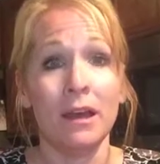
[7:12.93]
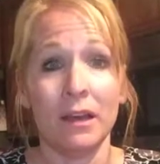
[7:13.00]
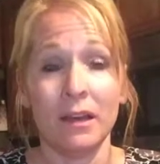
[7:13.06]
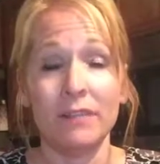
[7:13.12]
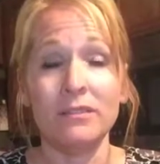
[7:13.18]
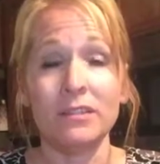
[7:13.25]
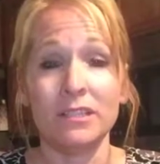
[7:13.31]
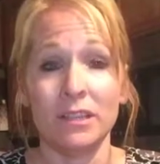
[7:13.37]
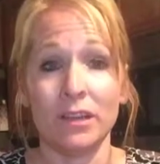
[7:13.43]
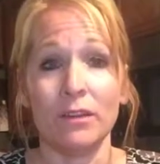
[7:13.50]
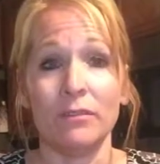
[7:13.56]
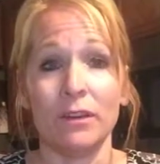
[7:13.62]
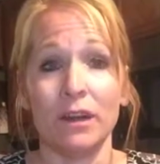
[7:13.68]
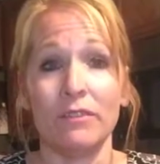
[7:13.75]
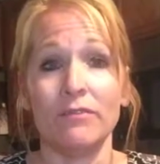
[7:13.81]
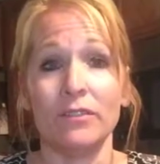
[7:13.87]
And I have to tell you
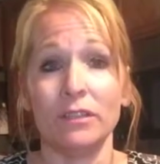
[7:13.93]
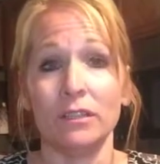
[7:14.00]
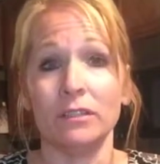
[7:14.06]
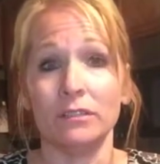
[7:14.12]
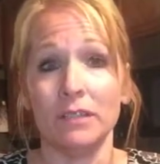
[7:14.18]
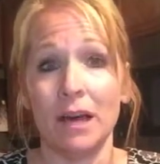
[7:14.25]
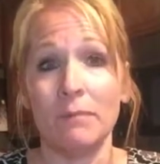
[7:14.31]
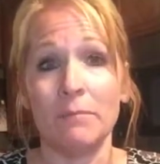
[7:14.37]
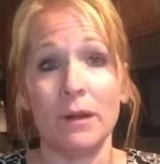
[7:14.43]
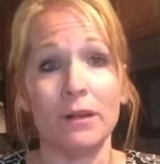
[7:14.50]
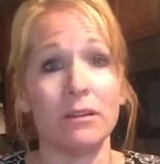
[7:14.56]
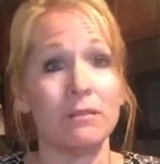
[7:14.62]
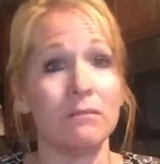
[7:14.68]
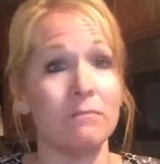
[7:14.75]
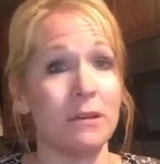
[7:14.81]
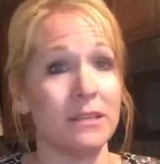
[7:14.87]
that I feel a lot
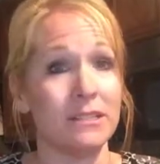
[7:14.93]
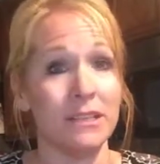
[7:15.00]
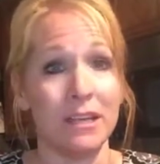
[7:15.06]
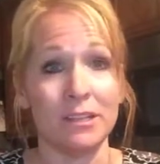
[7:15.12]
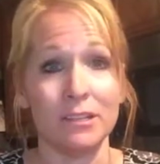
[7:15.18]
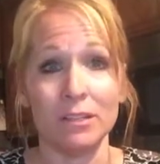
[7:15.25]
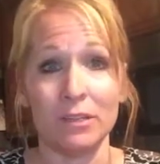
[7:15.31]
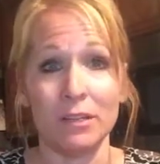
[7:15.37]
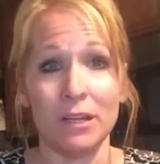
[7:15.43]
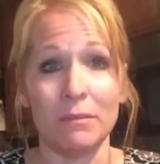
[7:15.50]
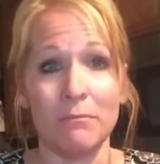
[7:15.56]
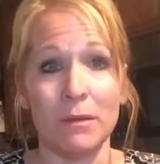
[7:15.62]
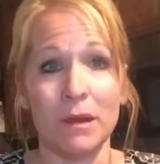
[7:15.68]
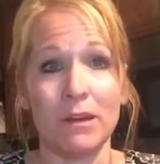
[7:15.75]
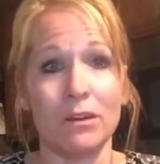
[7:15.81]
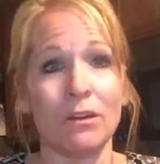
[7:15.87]
better. My skin's looking
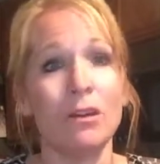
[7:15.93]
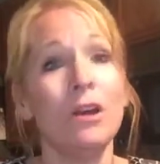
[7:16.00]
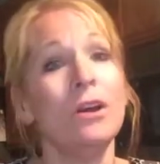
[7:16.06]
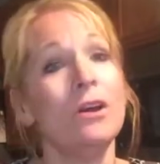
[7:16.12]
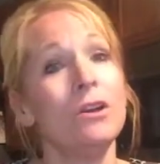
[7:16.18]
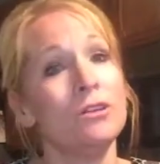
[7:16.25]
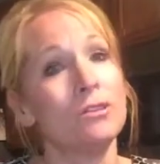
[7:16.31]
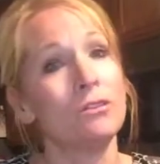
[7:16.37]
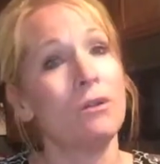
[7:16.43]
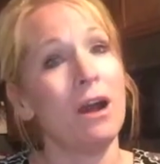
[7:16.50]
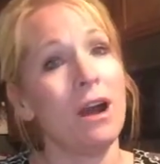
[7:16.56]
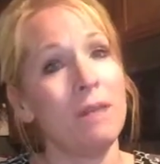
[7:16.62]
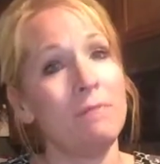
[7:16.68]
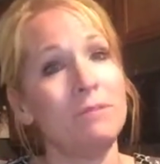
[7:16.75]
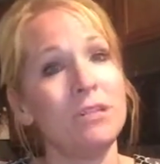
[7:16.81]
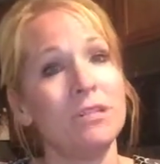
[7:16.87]
better. So
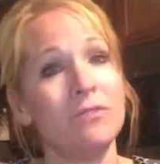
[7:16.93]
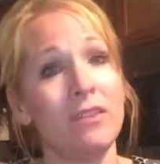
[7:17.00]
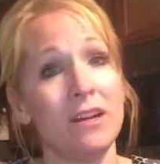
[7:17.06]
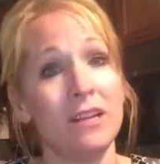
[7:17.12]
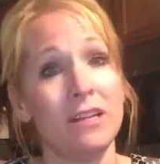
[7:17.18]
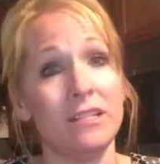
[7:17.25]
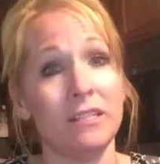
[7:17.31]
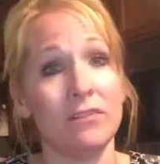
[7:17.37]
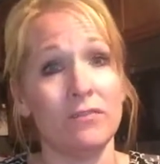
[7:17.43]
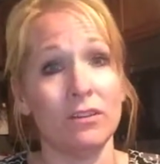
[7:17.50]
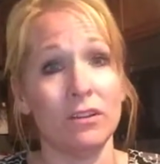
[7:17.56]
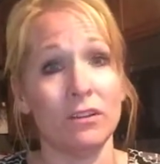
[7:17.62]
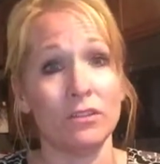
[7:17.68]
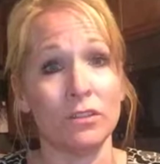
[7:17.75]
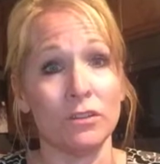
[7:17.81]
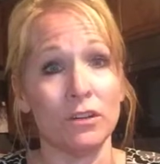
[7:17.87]
I'm just finding different
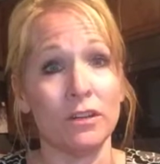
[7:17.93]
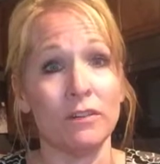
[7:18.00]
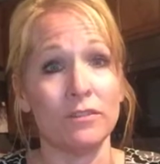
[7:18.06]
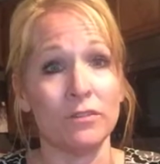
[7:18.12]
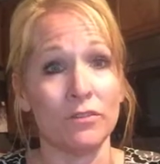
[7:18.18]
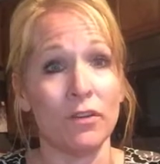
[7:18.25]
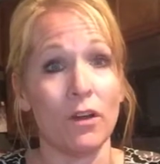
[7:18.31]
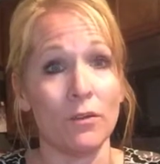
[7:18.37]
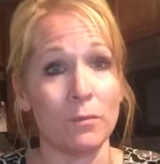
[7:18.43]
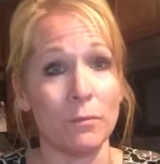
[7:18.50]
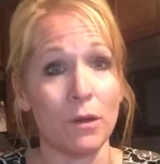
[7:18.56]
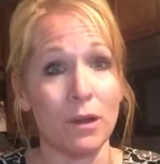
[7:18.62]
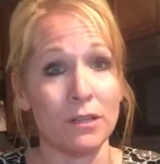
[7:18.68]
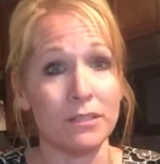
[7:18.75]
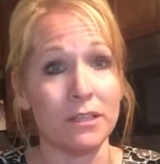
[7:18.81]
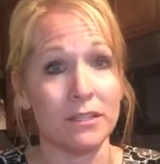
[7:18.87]
alternatives for all the
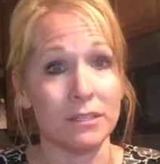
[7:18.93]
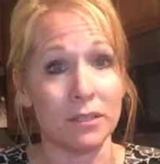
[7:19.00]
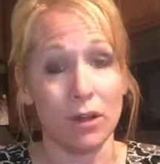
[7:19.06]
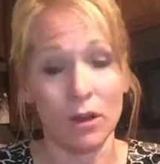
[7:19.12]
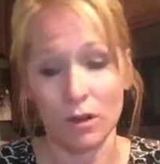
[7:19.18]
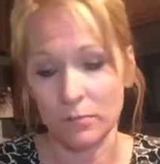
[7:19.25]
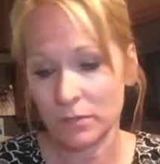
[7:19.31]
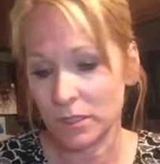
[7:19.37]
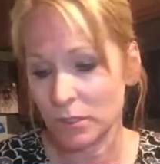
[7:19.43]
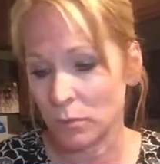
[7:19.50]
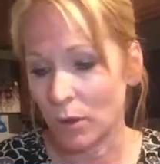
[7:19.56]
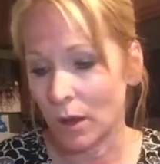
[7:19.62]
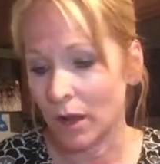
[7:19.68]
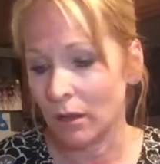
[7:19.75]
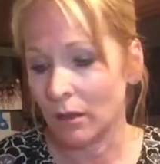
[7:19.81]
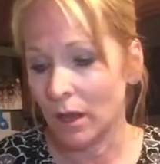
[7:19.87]
processed carbs as
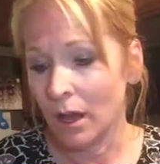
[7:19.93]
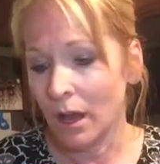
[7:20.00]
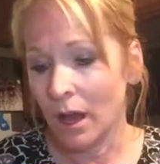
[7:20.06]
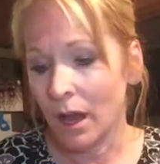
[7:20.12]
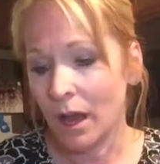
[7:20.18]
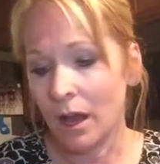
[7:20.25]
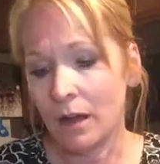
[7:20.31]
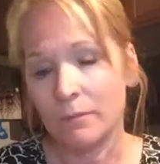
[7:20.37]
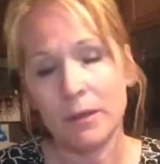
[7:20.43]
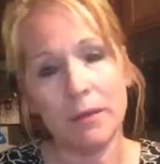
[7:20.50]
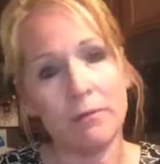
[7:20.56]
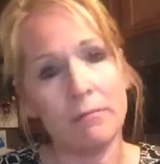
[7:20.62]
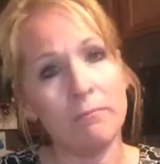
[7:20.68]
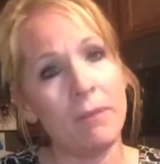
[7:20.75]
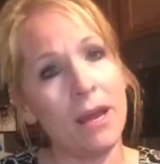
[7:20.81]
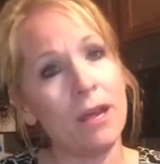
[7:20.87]
well.
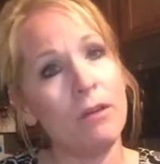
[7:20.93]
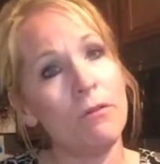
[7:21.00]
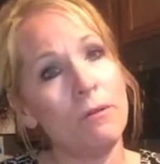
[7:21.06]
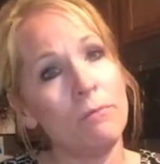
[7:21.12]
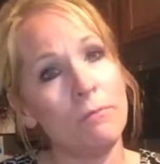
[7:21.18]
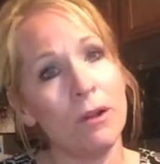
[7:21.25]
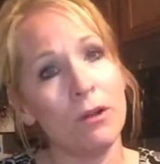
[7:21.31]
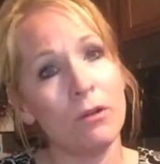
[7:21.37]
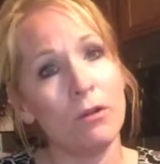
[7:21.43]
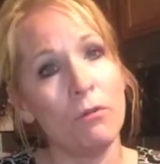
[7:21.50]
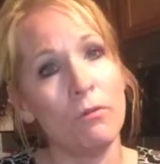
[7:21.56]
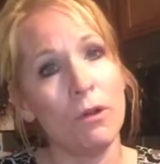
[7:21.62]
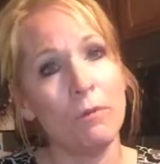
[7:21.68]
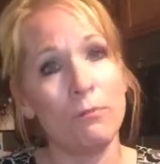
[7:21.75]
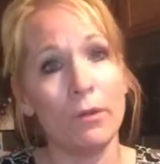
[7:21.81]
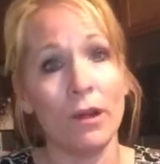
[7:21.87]
Mayo and Miracle
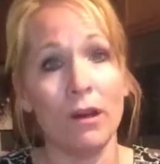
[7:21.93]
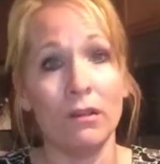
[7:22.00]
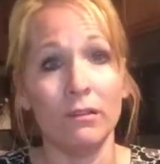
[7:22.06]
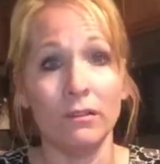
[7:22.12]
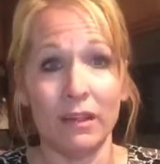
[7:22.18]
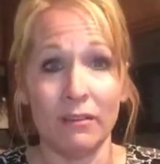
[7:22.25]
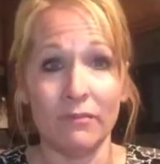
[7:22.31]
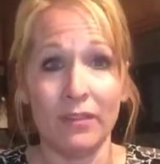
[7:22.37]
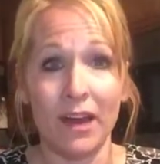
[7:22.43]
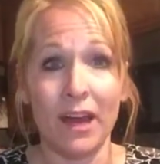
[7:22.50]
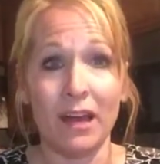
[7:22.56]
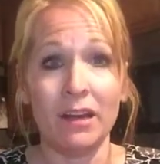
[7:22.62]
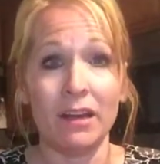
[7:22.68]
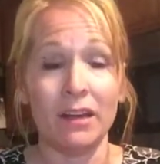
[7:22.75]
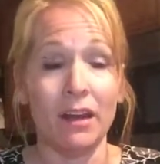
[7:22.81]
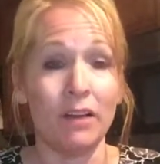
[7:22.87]
Whip, we all love
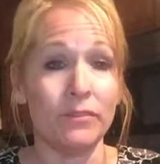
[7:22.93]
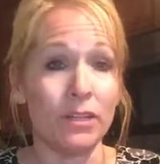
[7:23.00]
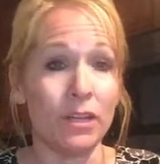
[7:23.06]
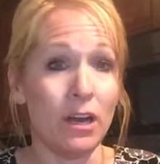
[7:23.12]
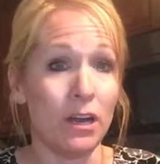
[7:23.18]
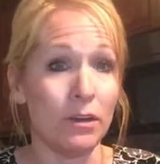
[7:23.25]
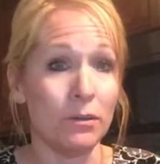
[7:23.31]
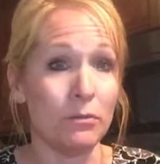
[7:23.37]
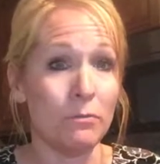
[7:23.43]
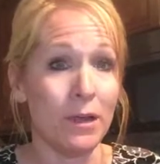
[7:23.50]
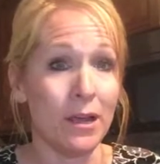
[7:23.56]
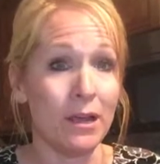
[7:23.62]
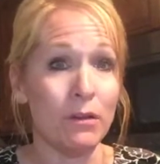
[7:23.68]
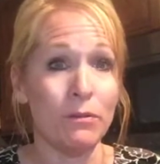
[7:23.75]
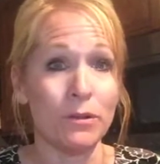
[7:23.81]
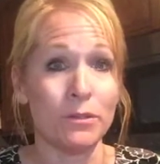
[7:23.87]
that. An avocado
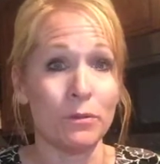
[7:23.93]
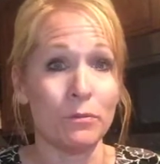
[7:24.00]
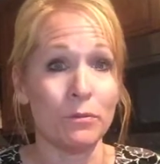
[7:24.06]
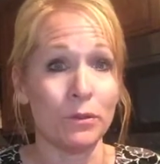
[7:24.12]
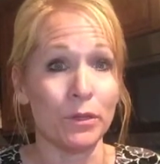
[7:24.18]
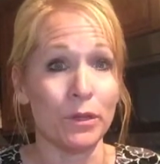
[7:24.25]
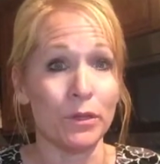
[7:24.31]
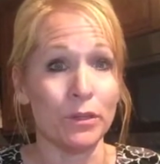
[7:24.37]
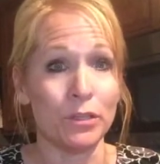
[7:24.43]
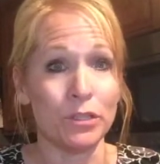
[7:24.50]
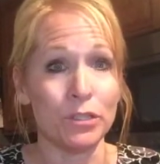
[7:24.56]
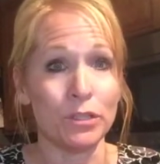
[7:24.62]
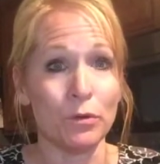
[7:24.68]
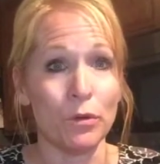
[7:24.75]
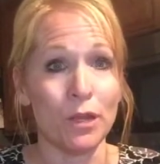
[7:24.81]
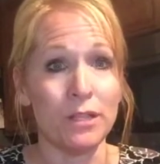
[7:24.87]
mayo is a really good
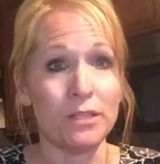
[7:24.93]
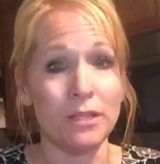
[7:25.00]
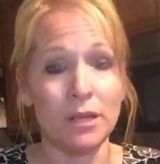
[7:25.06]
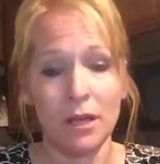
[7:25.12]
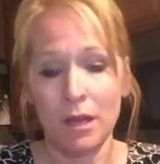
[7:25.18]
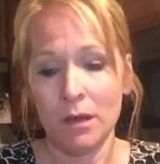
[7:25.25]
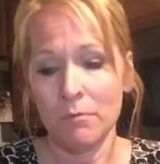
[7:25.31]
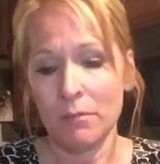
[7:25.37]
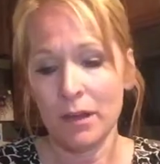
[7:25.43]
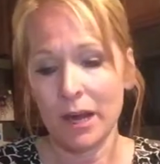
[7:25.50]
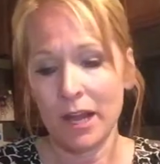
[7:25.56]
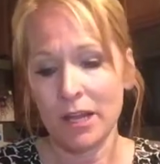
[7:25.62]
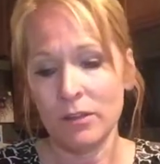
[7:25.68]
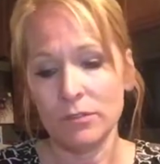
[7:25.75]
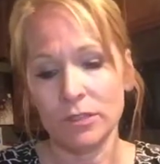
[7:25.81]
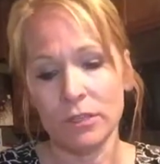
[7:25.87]
choice, but I
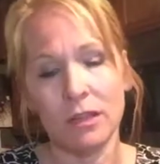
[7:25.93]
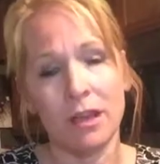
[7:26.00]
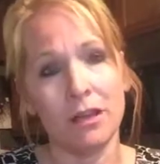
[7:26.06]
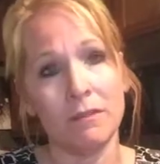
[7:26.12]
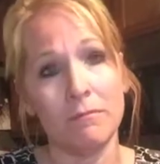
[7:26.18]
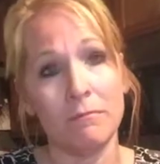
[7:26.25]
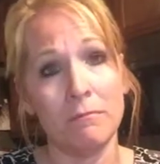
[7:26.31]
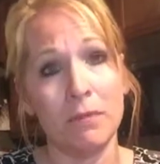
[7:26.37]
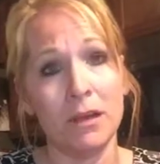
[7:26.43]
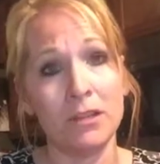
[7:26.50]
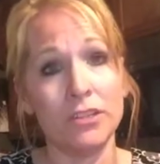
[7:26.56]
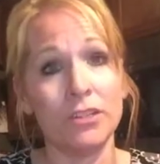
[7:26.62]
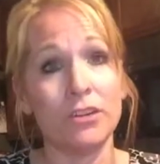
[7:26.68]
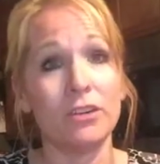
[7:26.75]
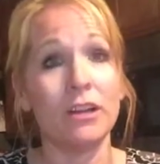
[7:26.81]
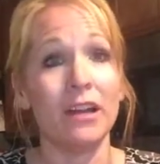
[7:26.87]
use a lot of
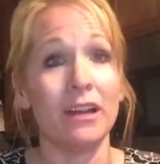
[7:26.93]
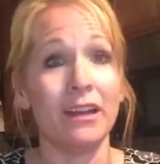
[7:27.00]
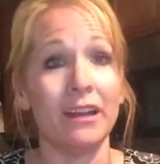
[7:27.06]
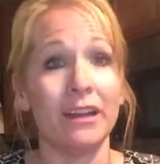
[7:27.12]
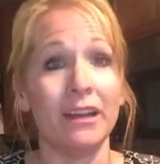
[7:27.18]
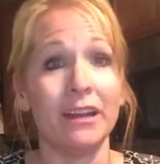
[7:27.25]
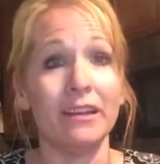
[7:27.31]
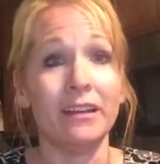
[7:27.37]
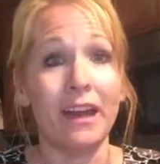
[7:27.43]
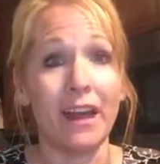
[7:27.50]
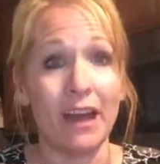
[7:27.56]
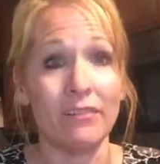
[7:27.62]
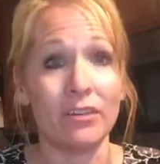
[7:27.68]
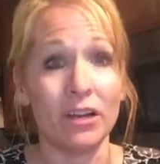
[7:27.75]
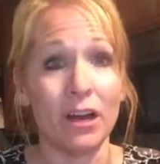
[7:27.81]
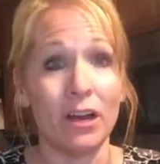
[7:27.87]
mustard and, again,
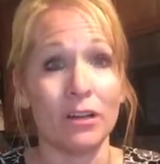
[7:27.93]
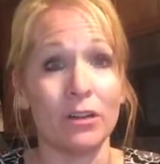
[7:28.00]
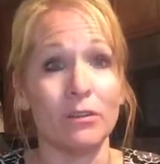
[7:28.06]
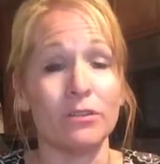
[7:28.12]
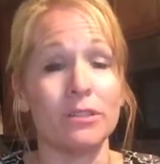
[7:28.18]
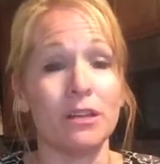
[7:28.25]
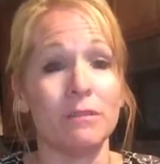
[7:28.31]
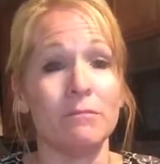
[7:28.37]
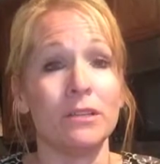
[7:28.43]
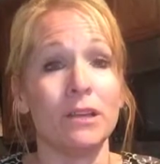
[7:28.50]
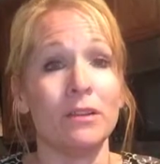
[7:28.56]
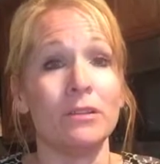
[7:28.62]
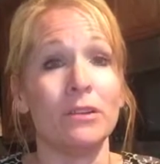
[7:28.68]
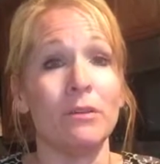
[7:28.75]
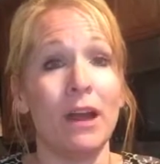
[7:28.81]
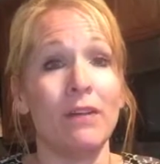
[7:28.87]
avocados. I'm
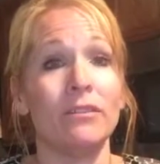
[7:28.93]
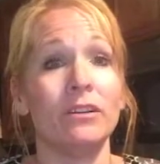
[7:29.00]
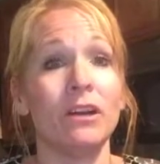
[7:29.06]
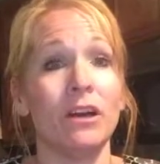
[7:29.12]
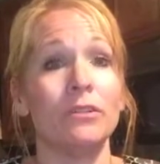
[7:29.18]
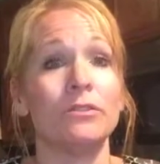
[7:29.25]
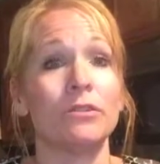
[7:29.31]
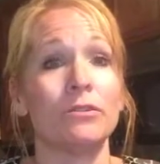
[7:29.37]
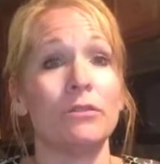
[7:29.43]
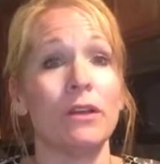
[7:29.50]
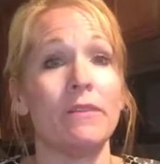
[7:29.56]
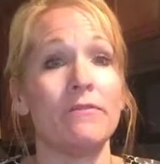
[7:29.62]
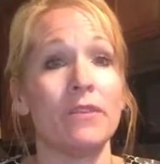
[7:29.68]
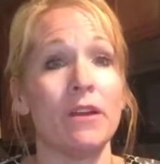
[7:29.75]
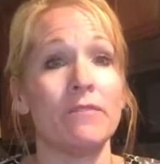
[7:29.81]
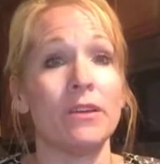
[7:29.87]
telling you, avocados are
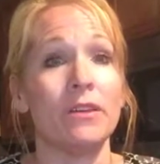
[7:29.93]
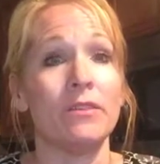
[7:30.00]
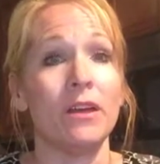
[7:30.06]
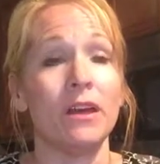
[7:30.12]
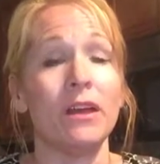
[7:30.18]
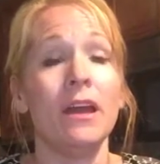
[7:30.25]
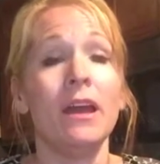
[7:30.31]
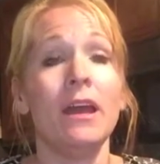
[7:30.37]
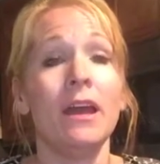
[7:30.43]
great for everything.